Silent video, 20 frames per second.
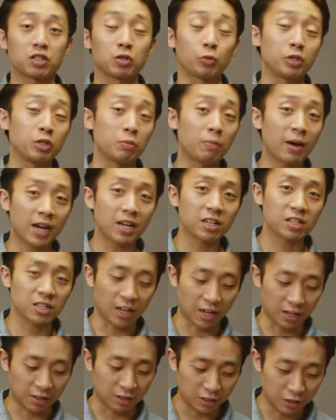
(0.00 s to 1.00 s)
So when you buy a
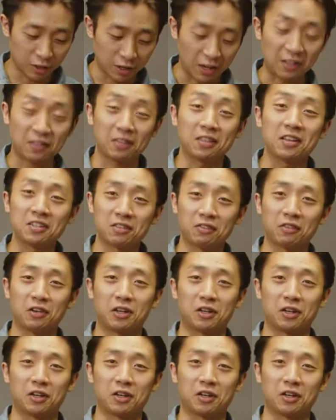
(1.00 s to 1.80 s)
set, you get these three